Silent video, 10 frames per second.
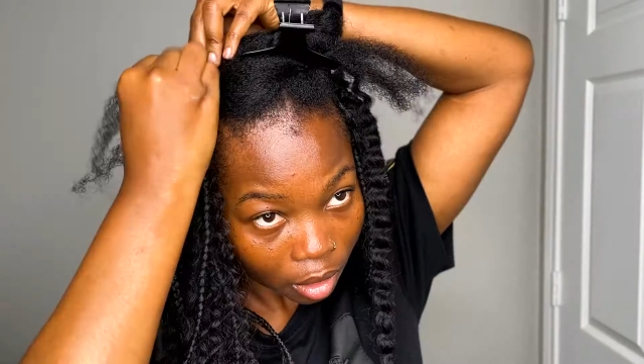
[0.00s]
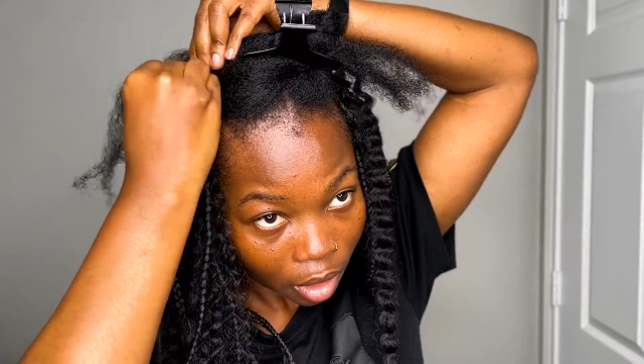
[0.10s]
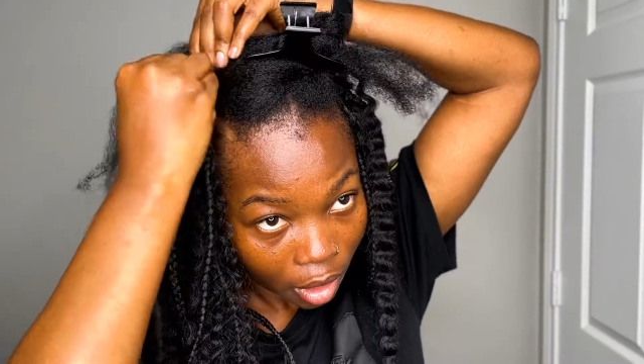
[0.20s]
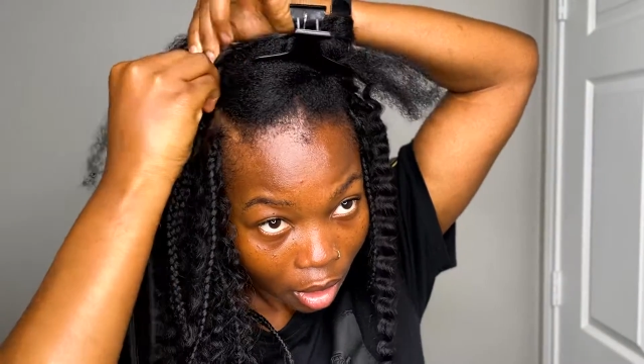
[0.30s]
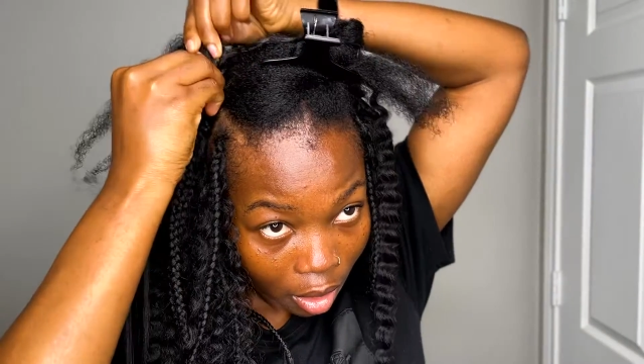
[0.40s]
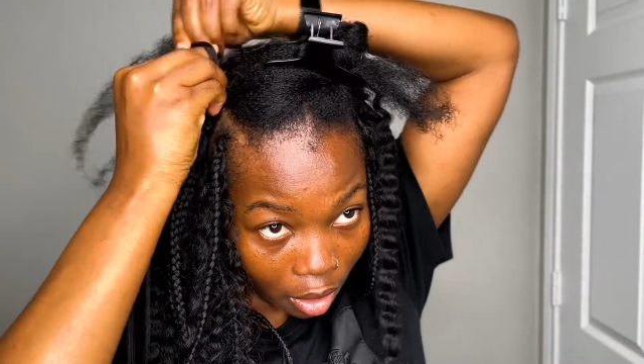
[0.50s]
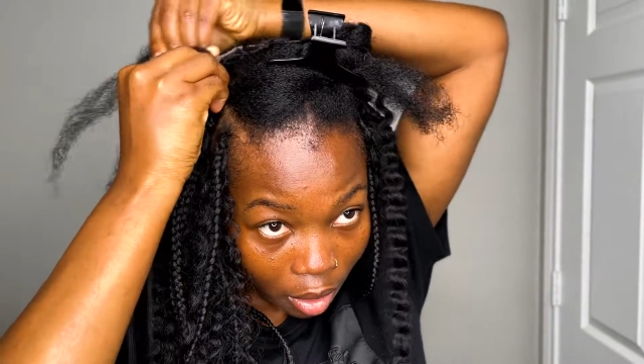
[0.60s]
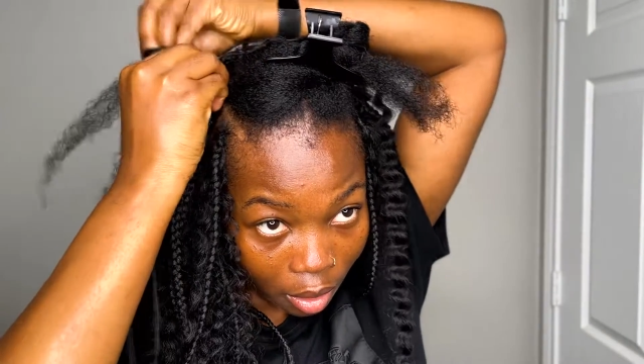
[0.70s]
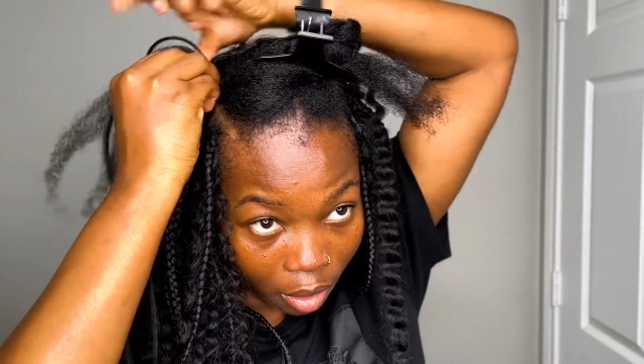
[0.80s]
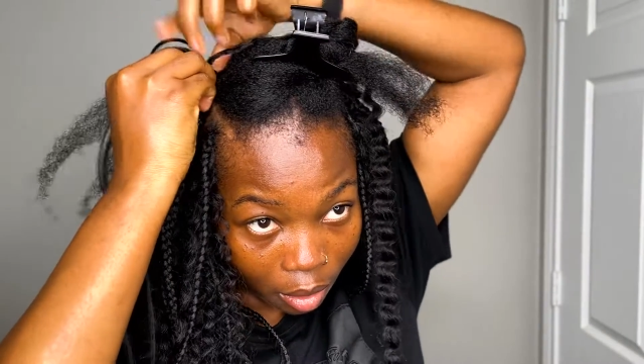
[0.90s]
the hair that I
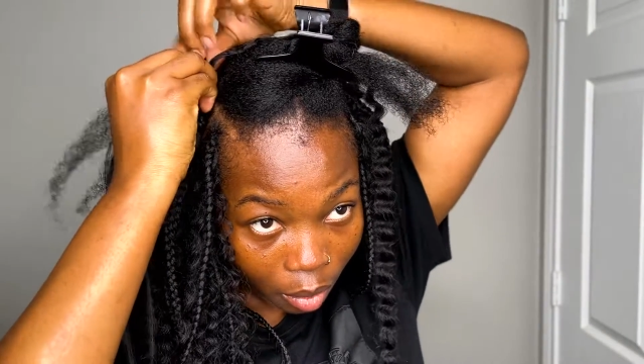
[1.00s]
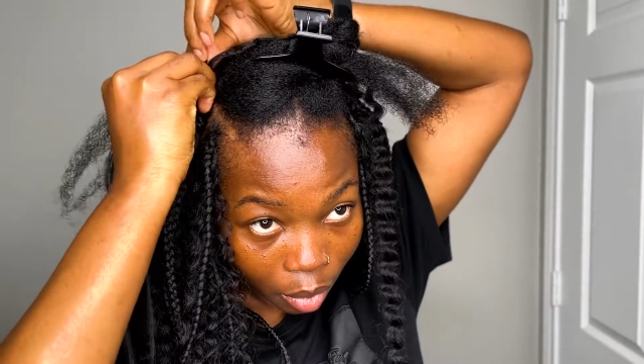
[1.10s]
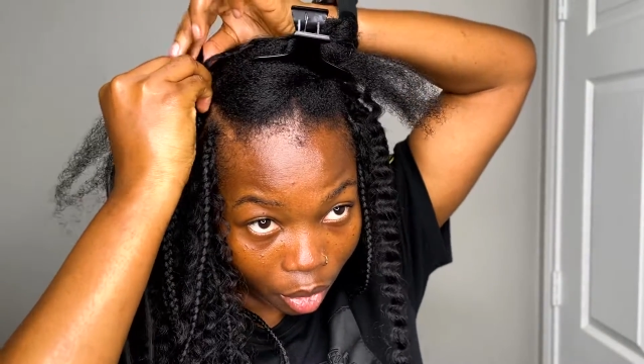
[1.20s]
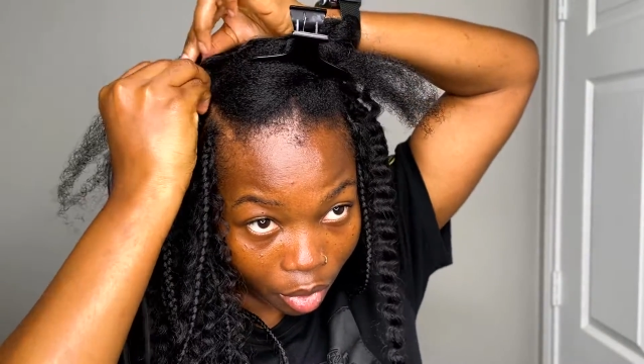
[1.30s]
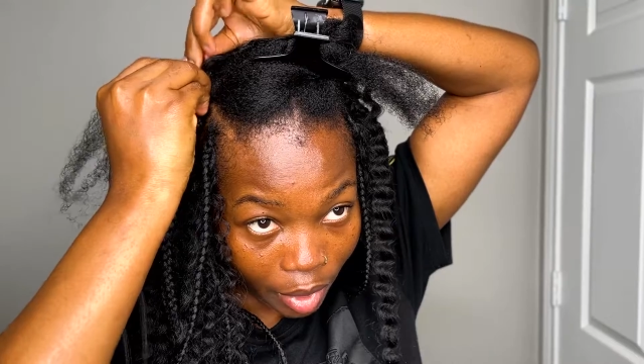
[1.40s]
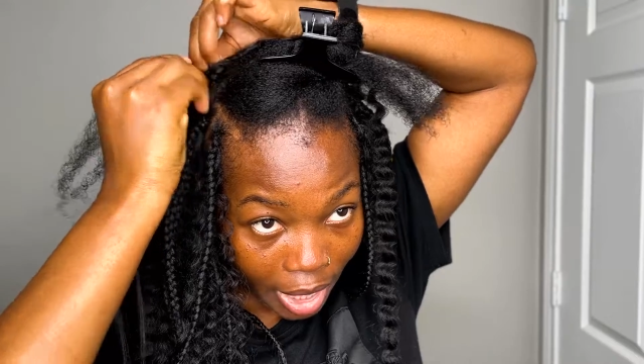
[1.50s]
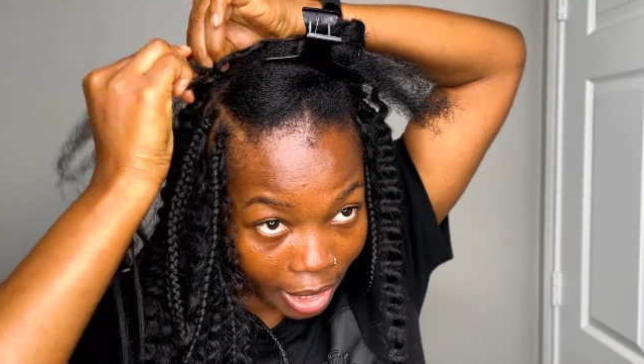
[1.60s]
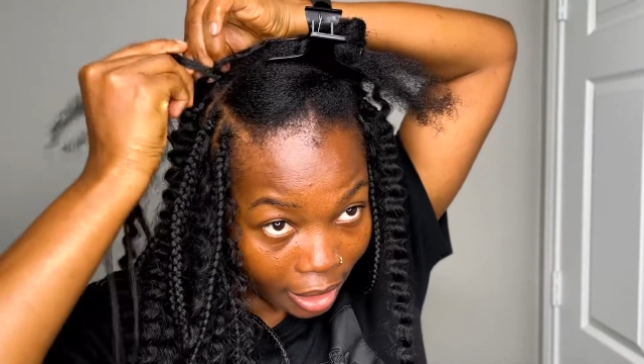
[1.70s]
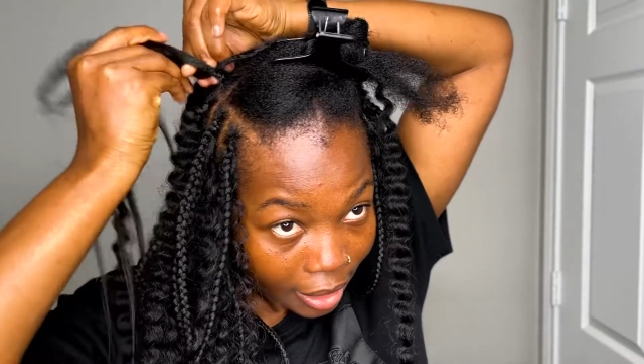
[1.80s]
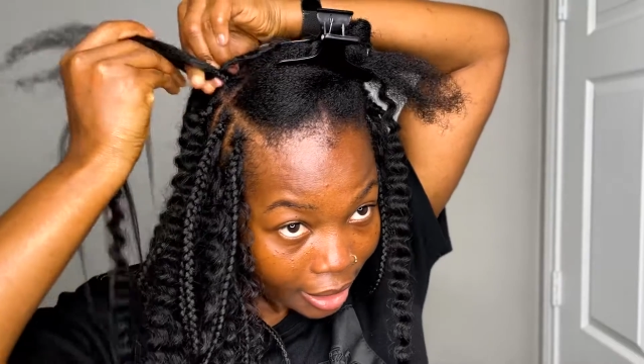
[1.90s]
was putting in.
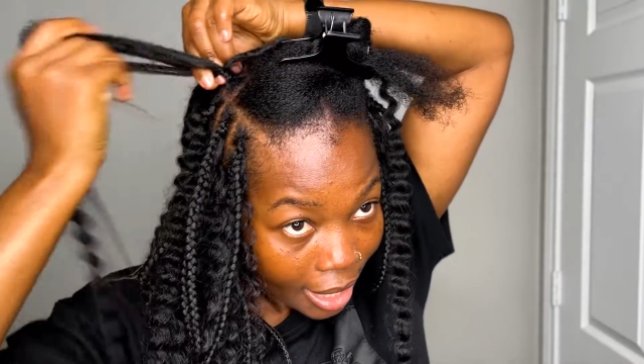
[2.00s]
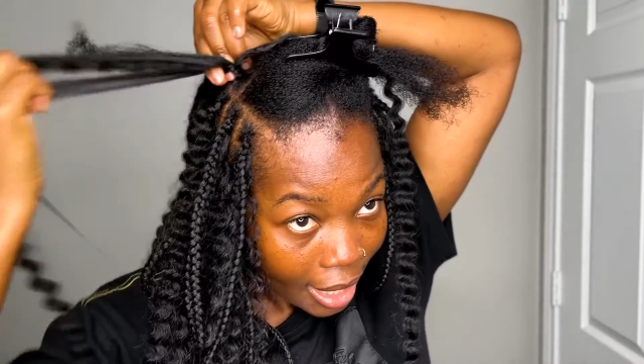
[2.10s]
It was a